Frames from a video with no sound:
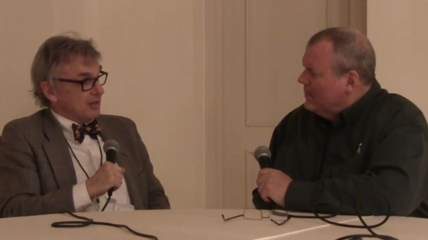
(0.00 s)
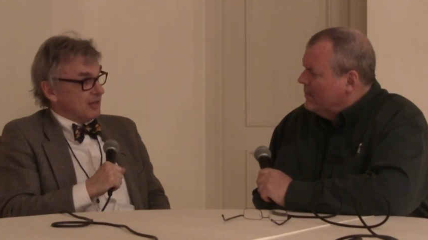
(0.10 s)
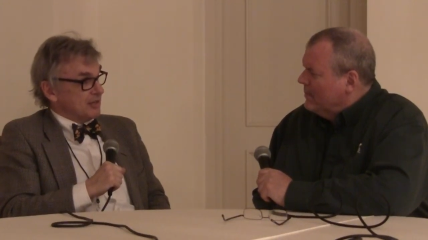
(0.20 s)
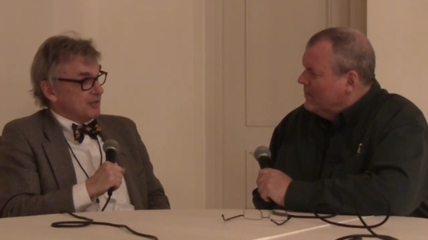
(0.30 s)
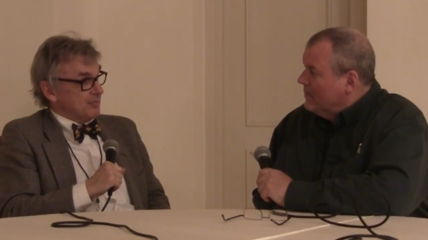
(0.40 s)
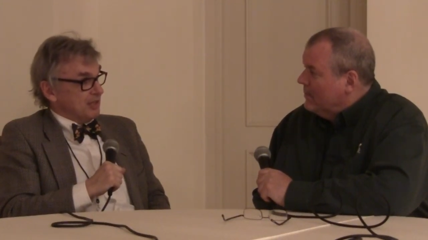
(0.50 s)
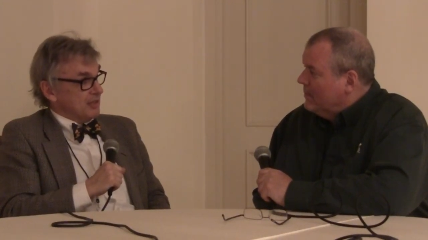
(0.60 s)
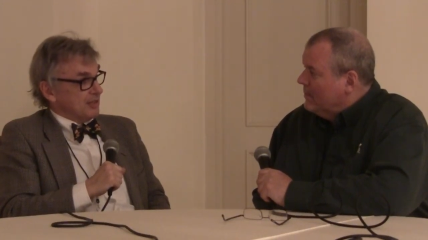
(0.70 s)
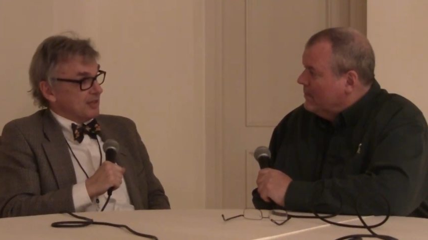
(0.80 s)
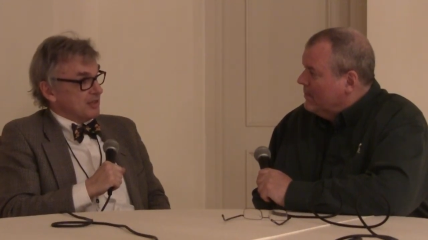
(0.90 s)
Speaker 1: 100
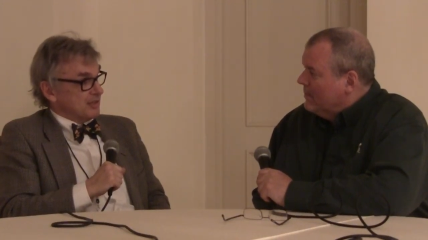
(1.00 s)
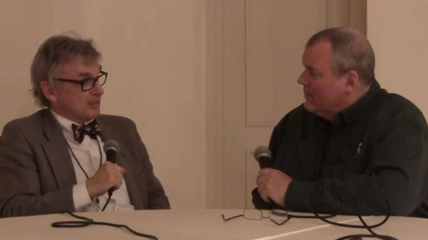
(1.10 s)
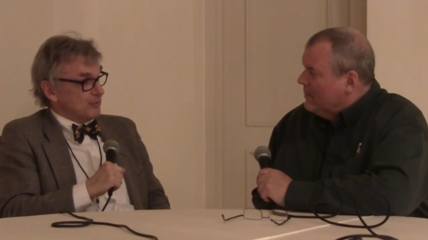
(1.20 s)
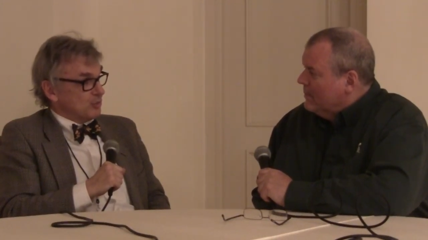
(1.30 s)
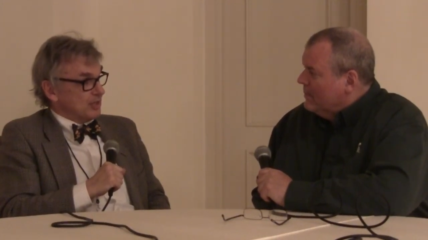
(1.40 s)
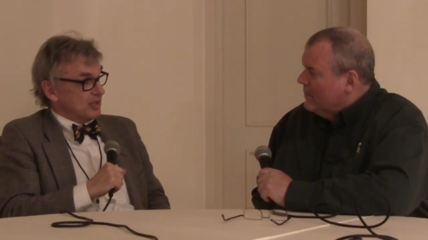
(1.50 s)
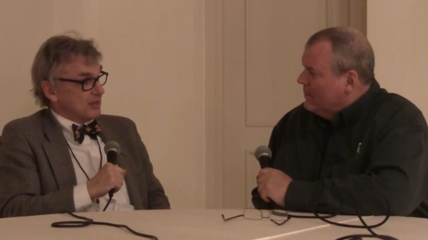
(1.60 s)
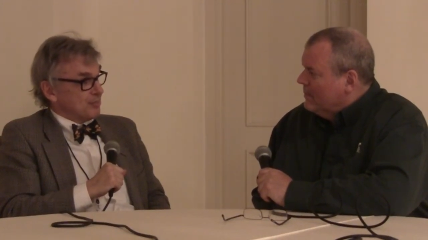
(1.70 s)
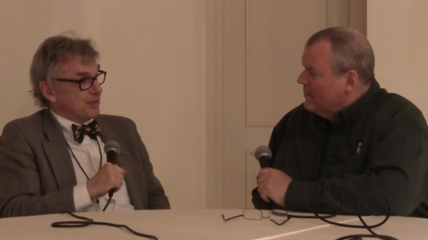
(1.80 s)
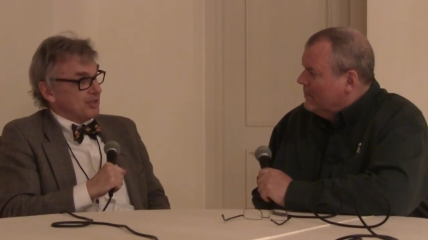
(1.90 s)
million other software
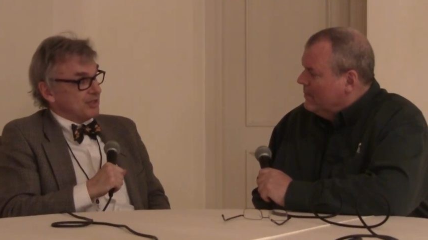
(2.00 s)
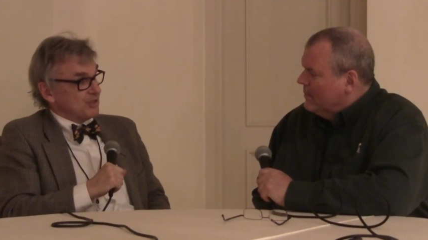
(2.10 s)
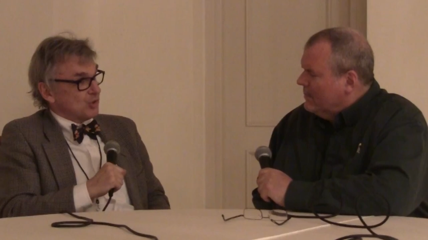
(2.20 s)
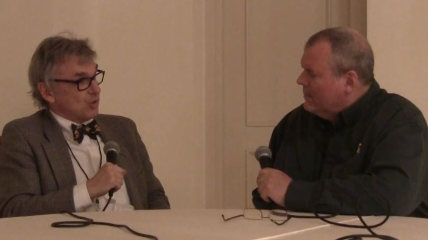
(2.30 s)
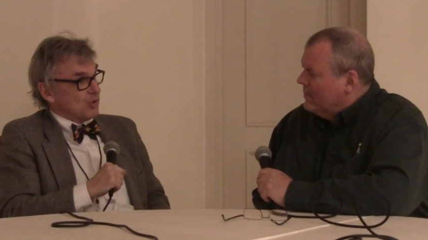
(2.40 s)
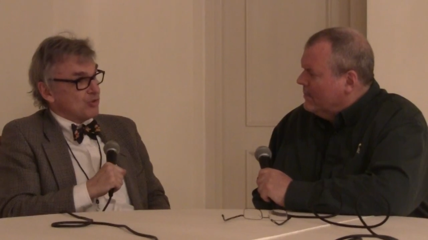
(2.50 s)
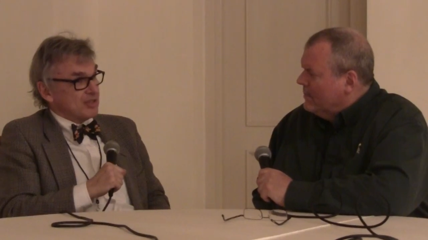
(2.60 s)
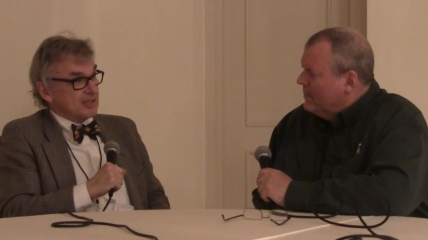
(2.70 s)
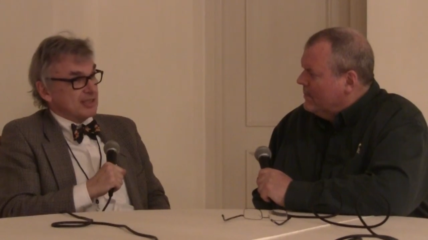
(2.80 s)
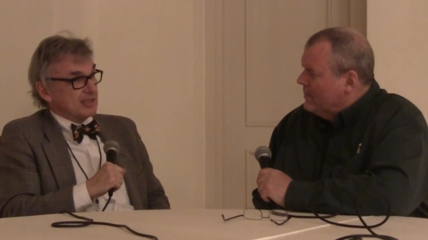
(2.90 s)
companies, or
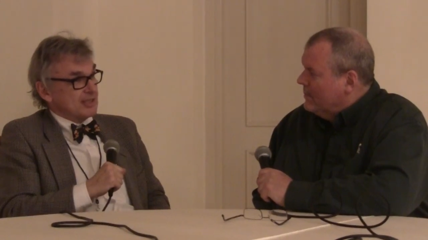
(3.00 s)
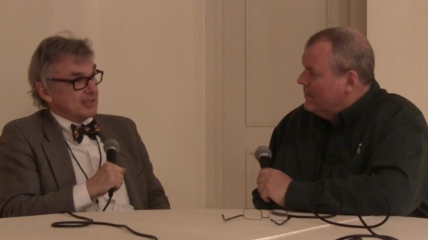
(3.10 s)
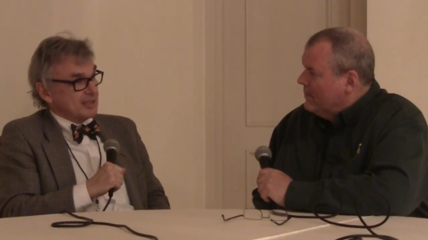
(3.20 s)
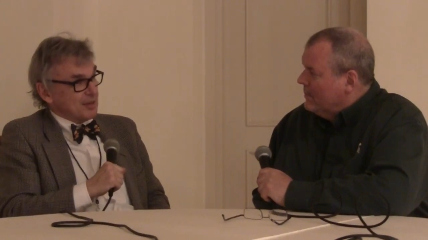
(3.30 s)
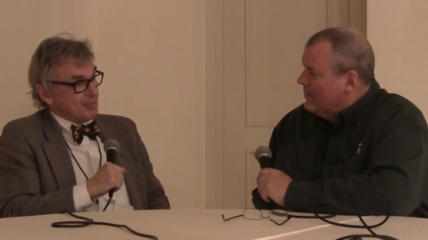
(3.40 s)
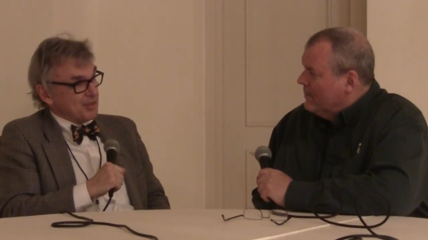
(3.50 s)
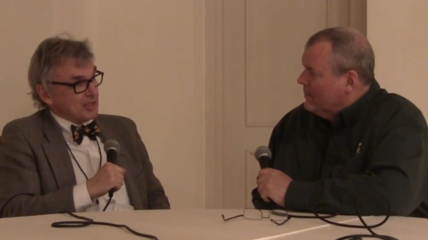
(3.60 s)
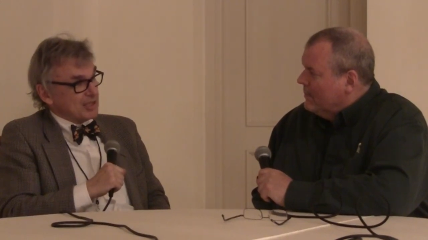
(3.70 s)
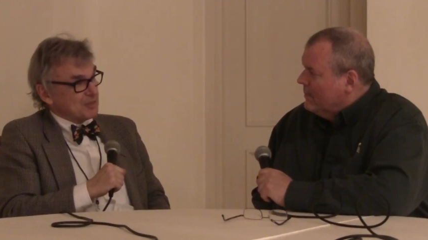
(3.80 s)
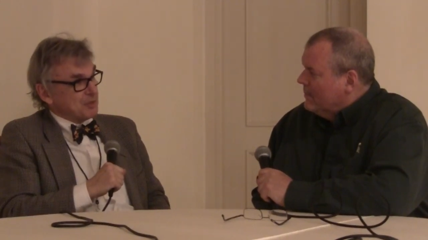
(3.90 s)
is there something
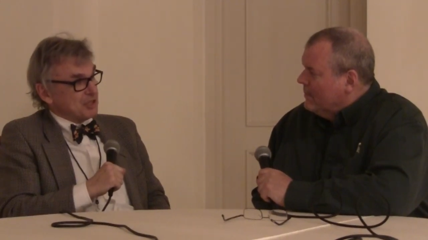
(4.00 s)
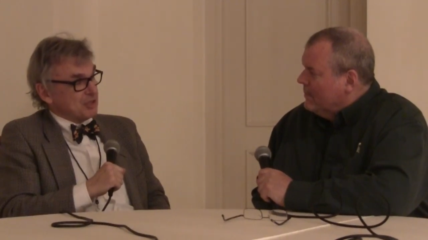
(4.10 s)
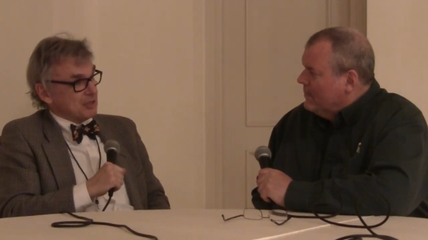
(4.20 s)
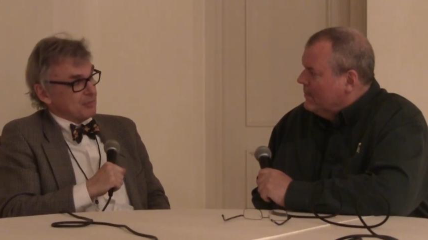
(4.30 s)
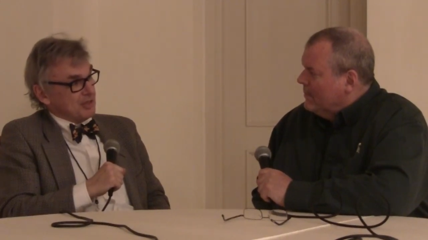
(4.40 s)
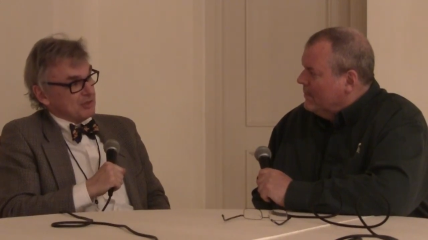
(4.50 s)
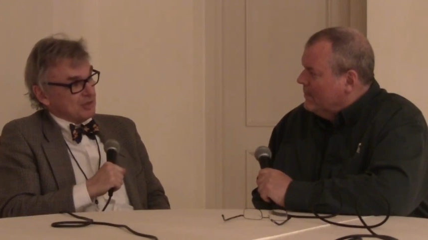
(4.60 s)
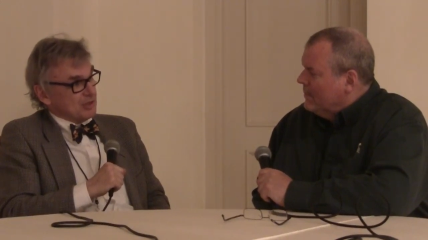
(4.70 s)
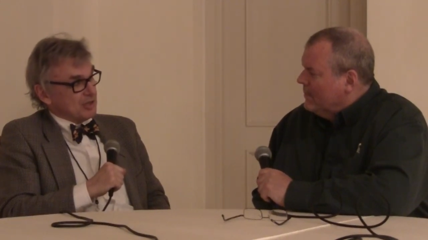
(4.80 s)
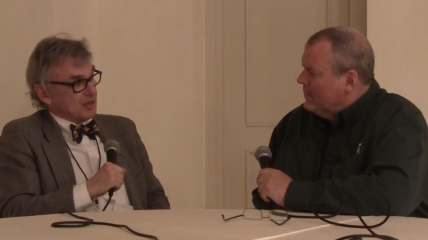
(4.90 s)
special about
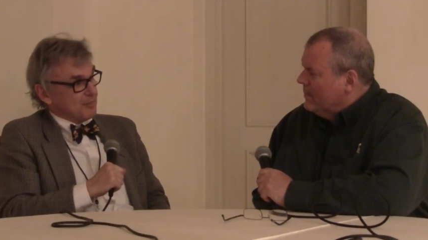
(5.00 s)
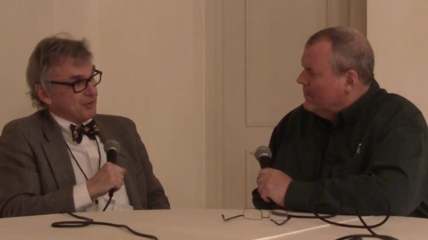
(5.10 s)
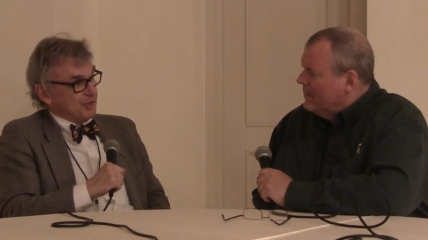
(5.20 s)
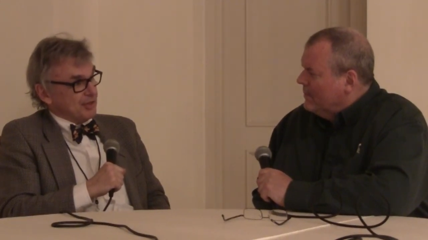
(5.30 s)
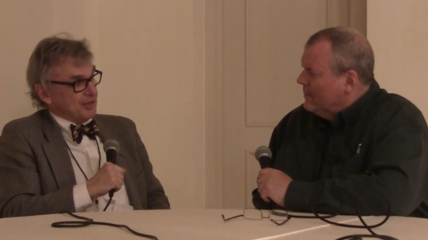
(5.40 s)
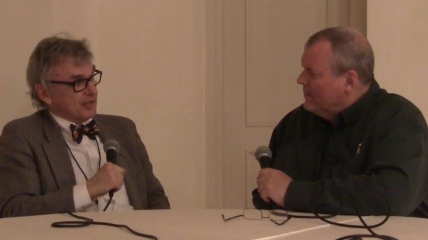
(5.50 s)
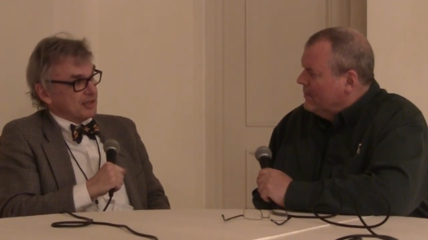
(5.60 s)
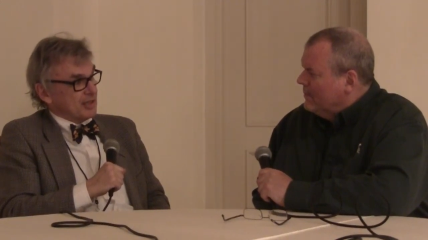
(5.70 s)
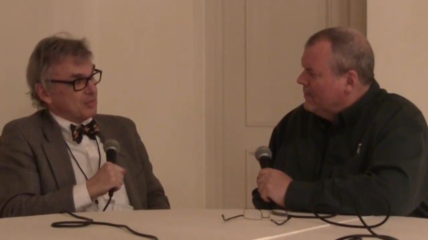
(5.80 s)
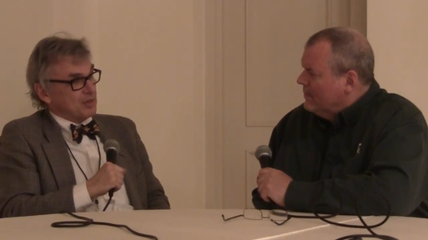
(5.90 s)
your company that
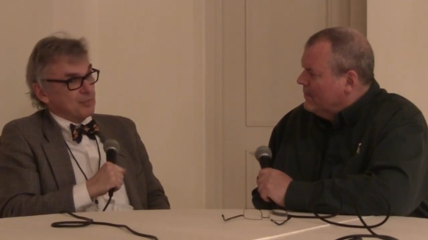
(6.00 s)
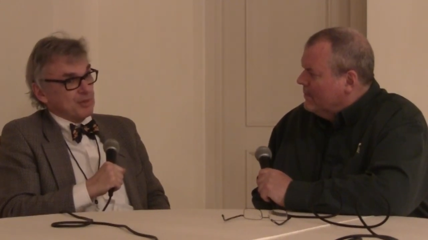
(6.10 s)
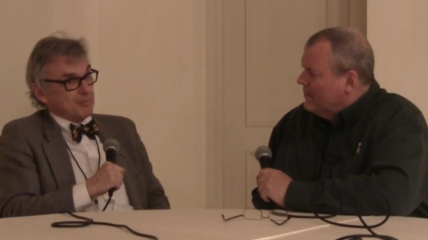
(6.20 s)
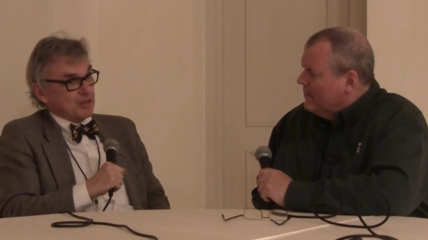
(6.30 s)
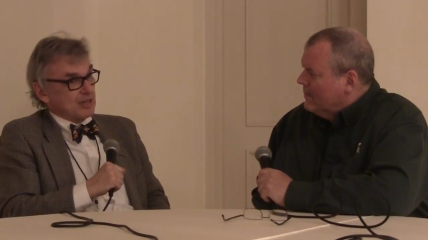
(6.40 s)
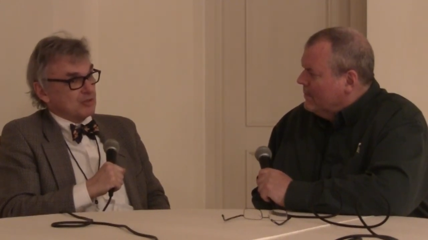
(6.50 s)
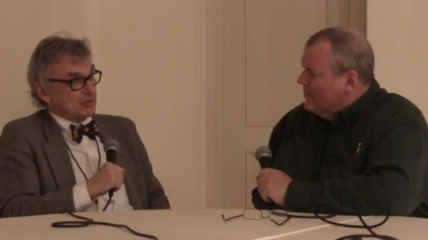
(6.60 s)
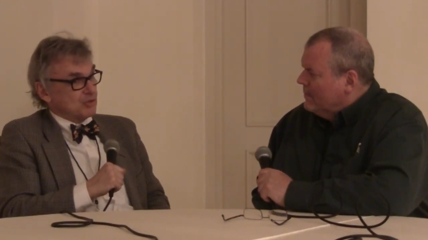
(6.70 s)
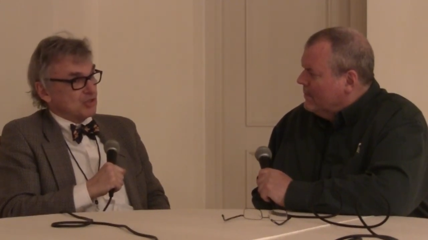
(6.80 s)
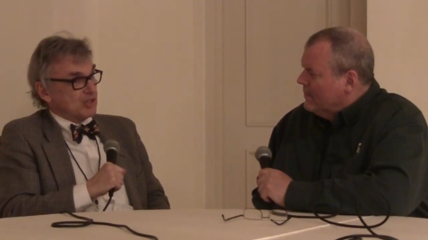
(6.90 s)
I will be proud
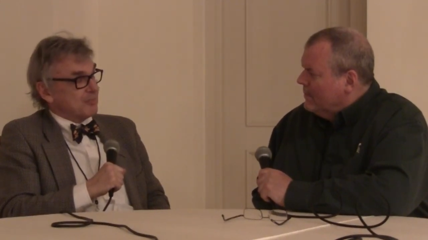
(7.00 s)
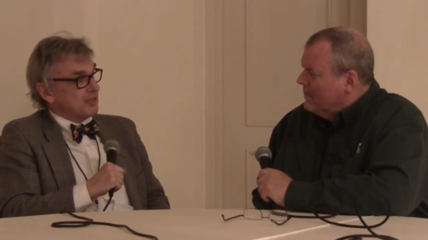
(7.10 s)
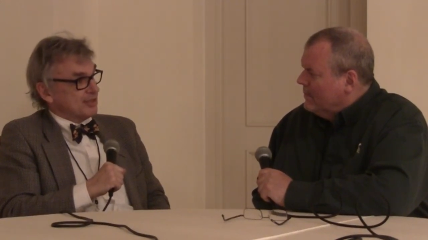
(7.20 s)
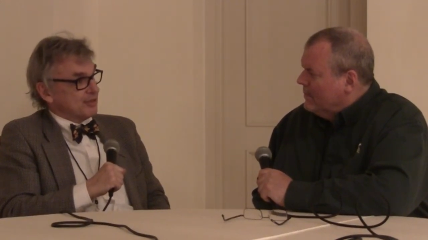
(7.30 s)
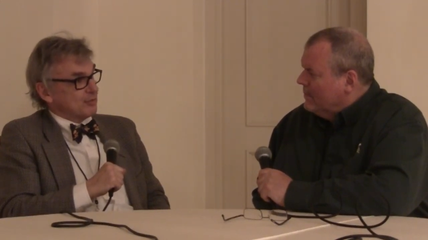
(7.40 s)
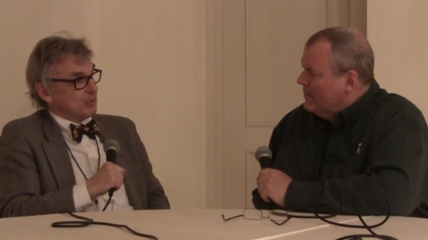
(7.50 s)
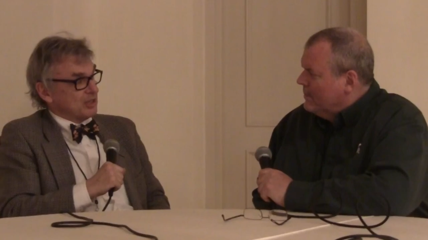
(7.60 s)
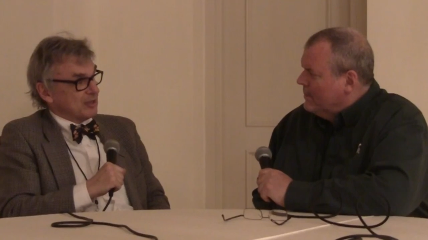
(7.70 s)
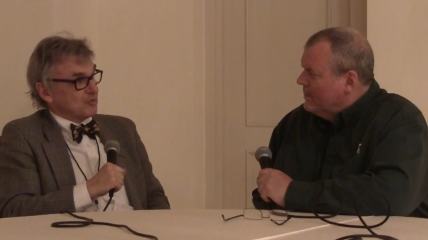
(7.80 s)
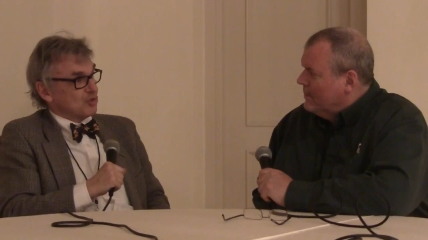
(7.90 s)
to say my software
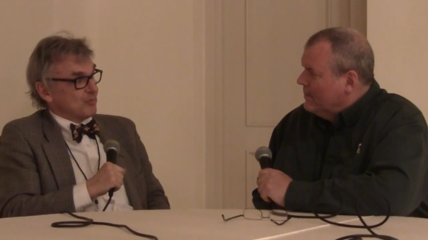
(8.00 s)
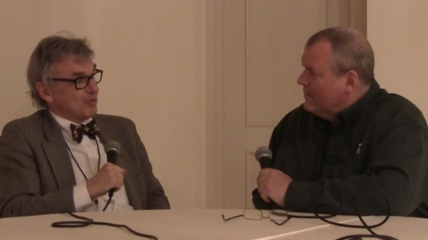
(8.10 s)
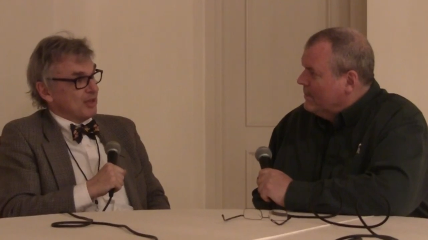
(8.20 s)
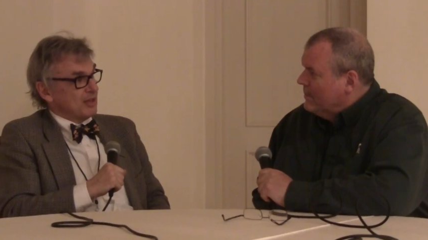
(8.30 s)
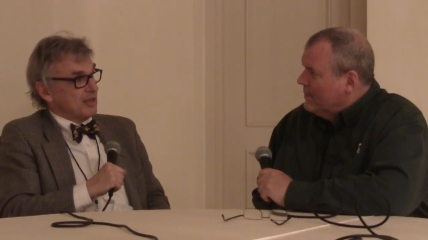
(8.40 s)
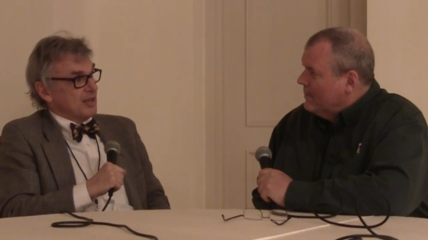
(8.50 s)
comes from there